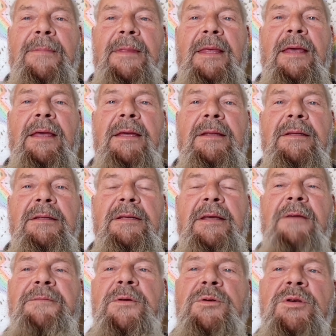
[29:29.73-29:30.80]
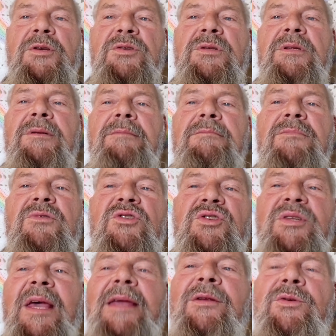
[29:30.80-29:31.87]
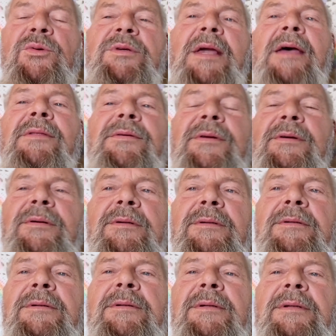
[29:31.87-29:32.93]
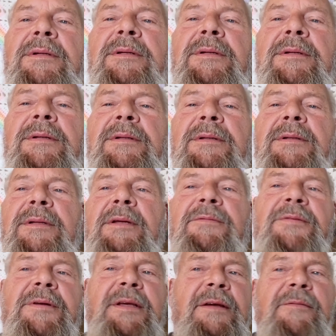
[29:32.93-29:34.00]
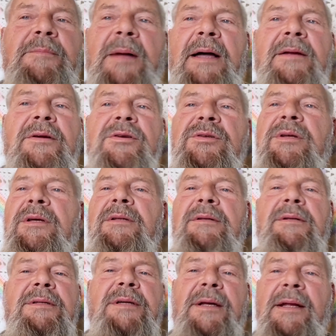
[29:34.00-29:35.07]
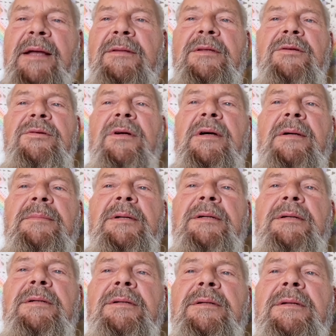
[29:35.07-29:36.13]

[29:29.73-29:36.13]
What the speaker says: And if you just stay together and forgive minor shit and cut out the drama,